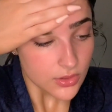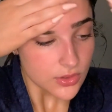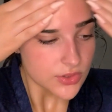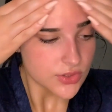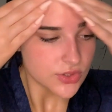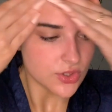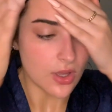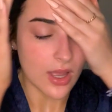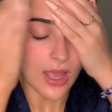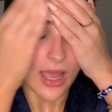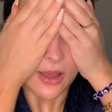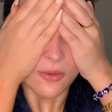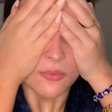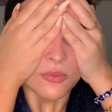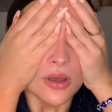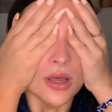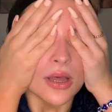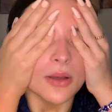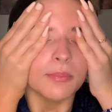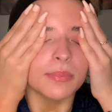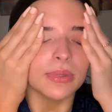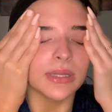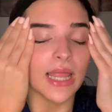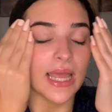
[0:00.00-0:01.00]
So I
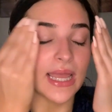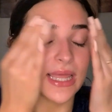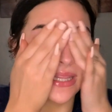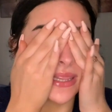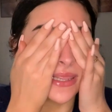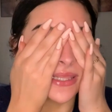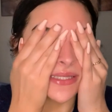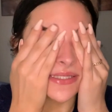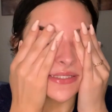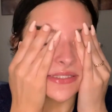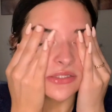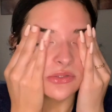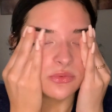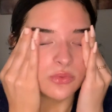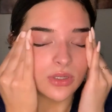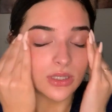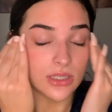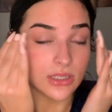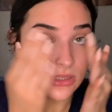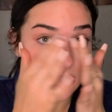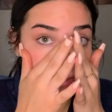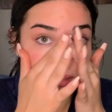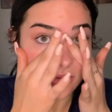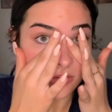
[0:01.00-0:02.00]
will apply this
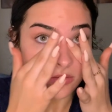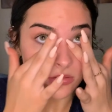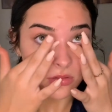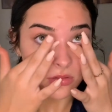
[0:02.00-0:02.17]
one,